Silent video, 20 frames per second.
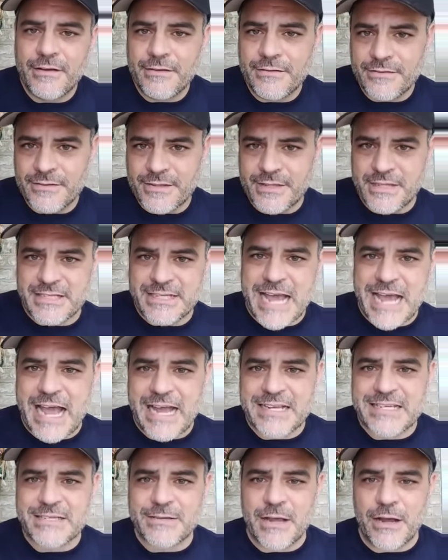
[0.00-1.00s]
the
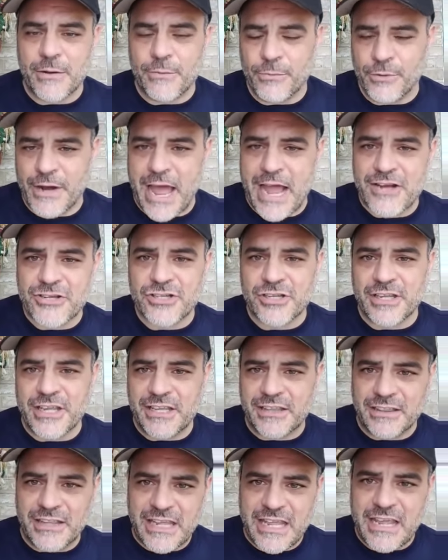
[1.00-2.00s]
tax uh, would actually
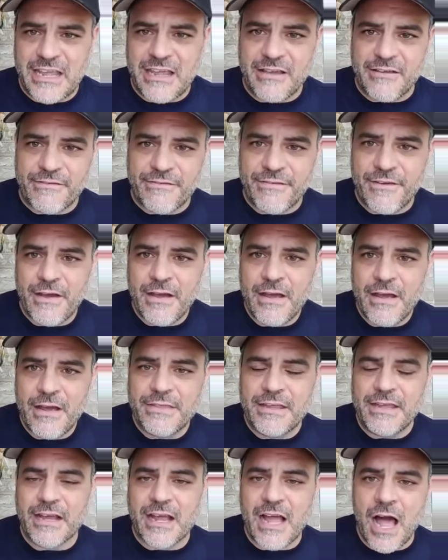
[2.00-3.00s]
leave
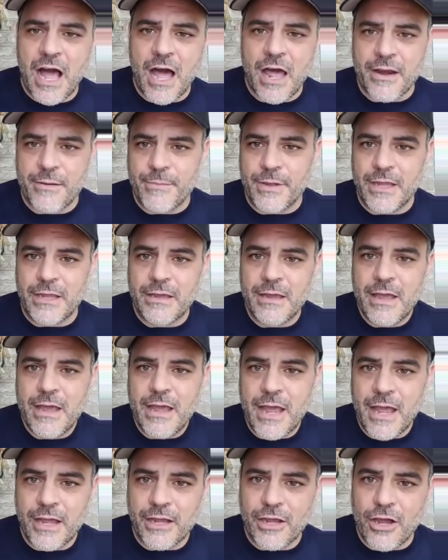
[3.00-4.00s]
the economy
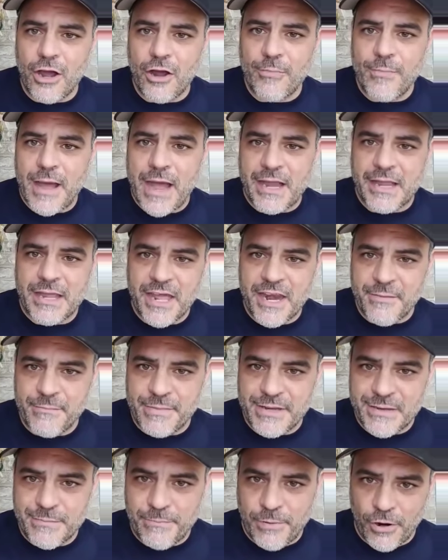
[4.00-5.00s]
and go back in and
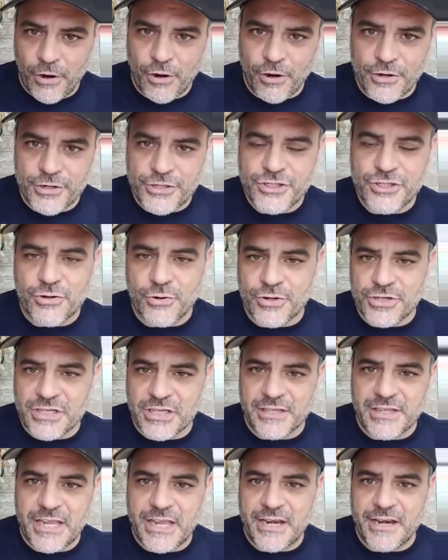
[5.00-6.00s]
be purged or
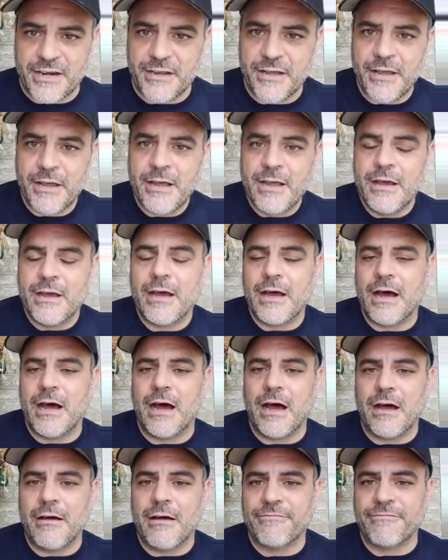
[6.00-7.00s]
deleted
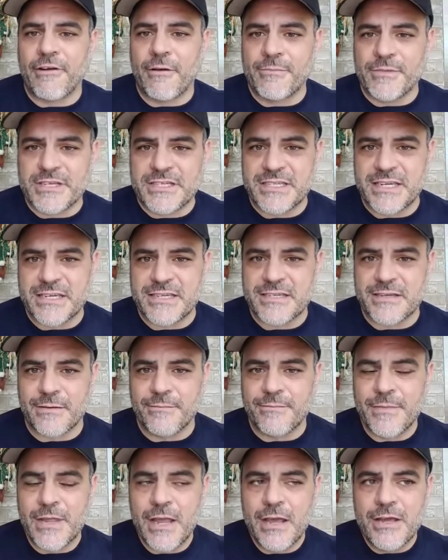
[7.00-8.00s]
uh, from the
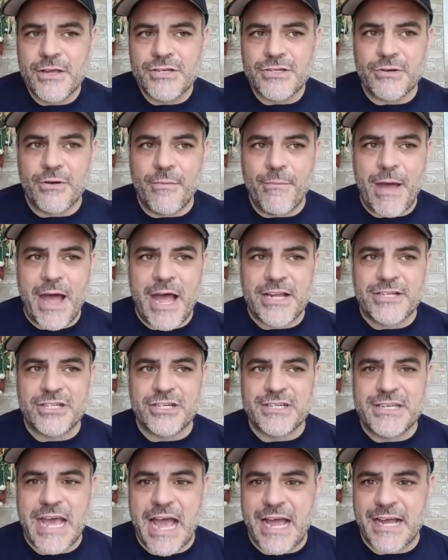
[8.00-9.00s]
system. So imagine
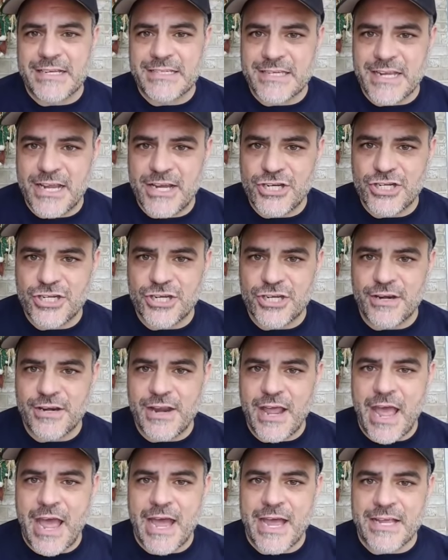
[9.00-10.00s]
taxation
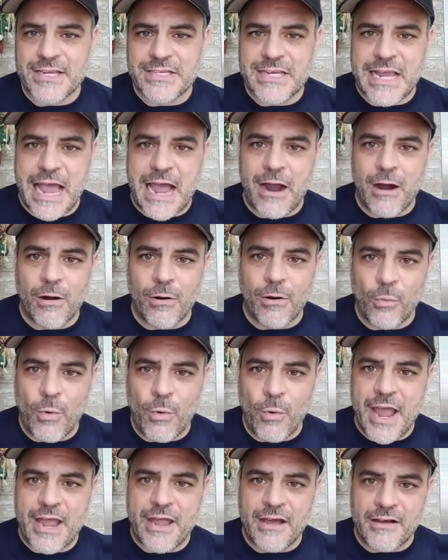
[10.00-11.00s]
as our
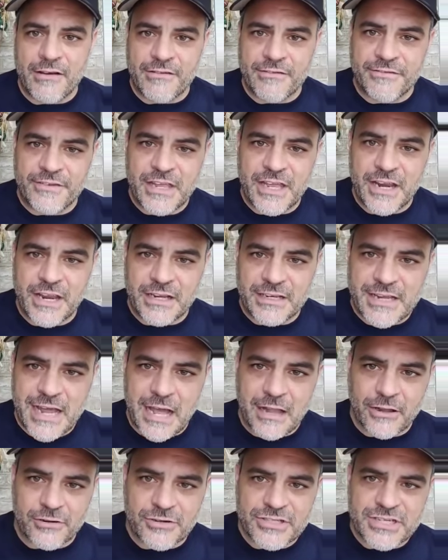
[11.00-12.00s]
way of getting
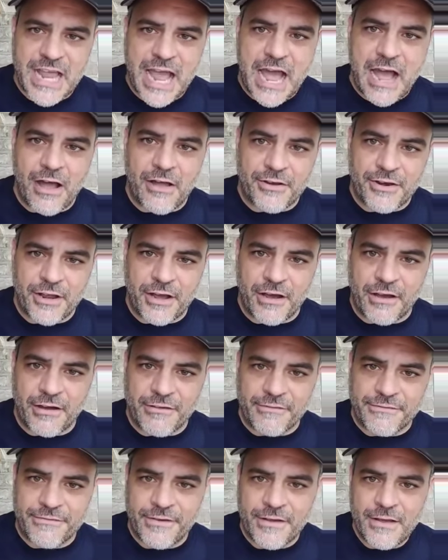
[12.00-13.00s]
dollars out
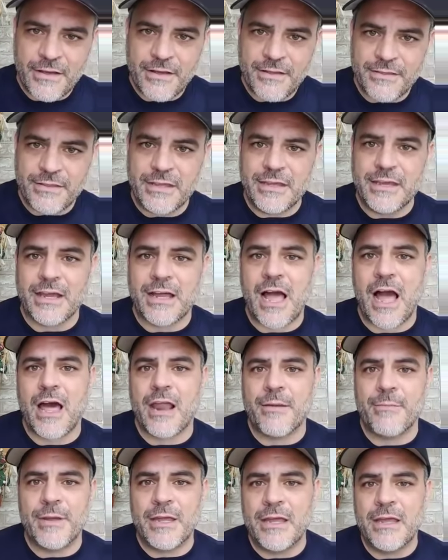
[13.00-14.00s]
of the
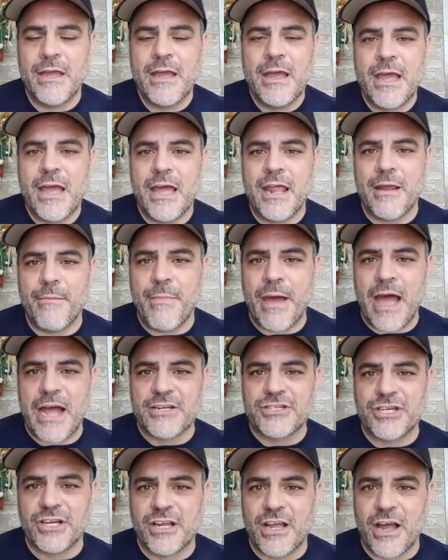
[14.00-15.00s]
economy and
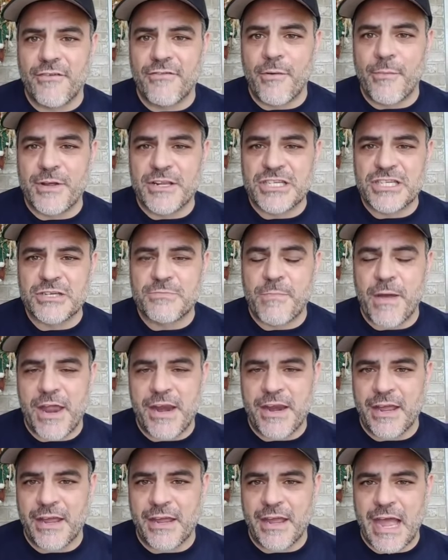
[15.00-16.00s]
imagine government
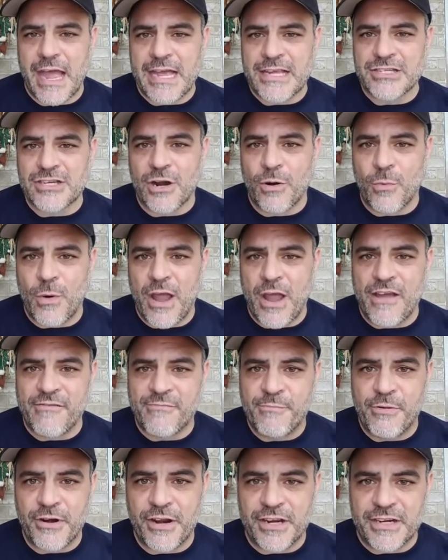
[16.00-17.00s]
spending as our way of
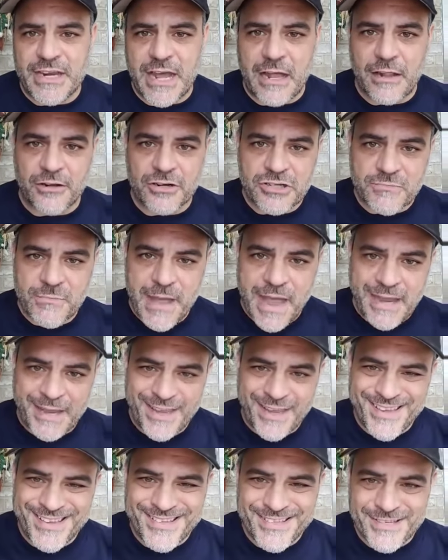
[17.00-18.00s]
putting dollars back
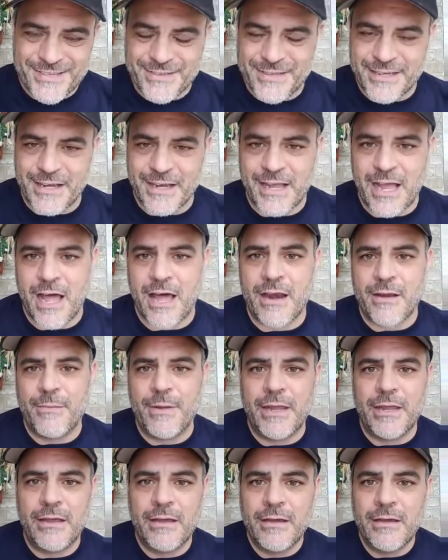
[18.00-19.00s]
into the
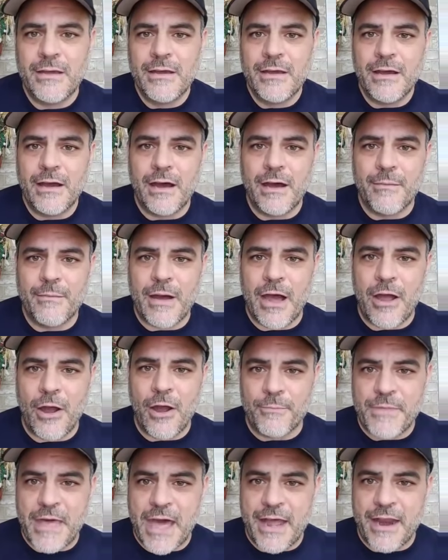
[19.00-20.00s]
economy. Um, I
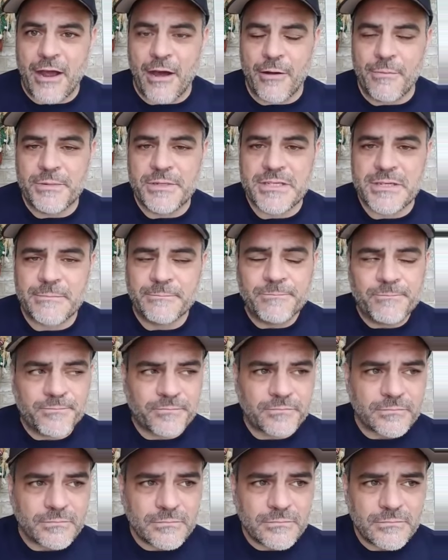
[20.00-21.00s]
hope that helps.
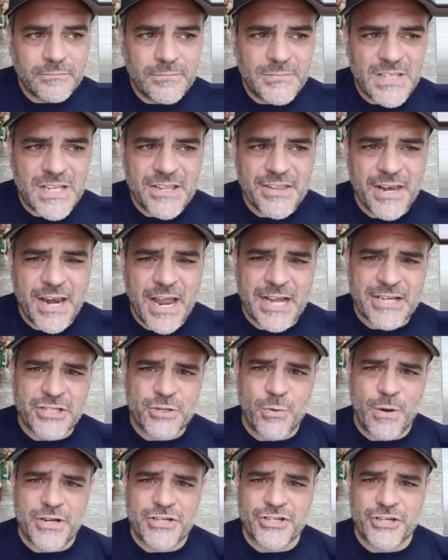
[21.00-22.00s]
The next
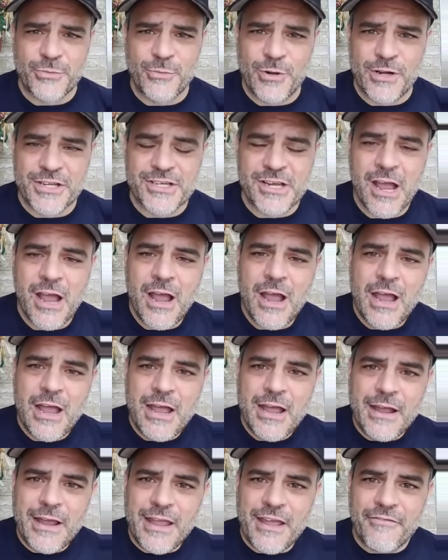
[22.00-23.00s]
question was
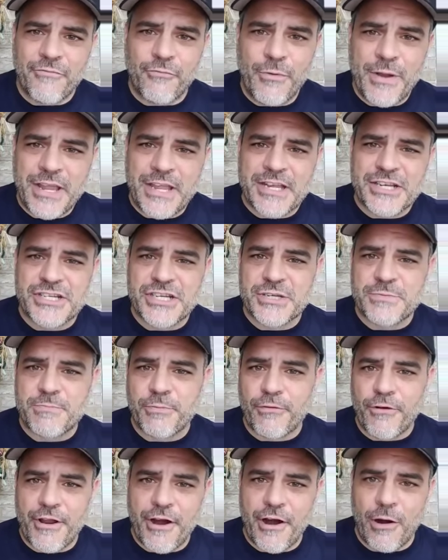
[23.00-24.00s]
if we can just
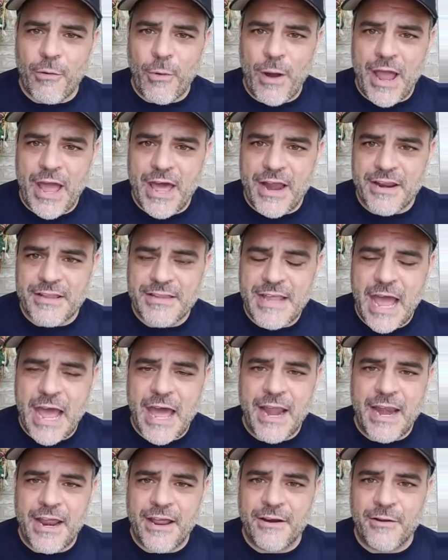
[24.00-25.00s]
print our way out of
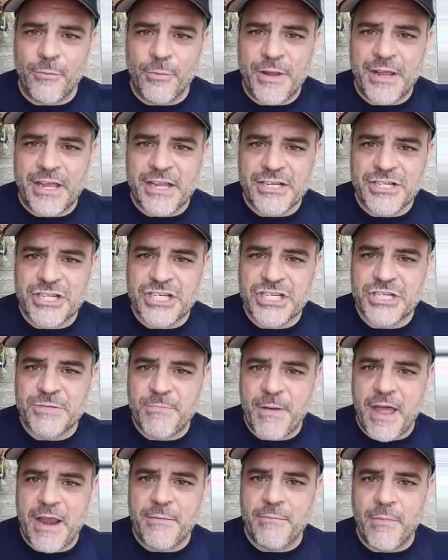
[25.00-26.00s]
debt and we can just
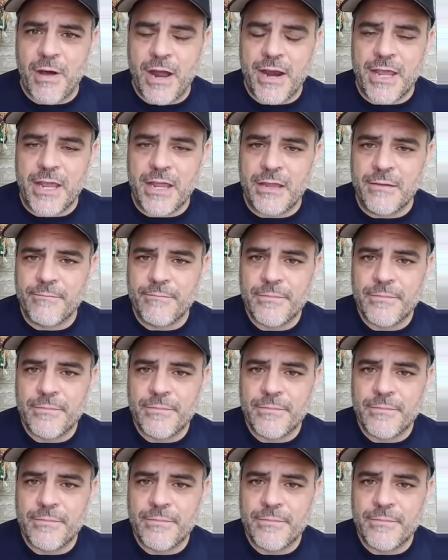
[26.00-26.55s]
spend money,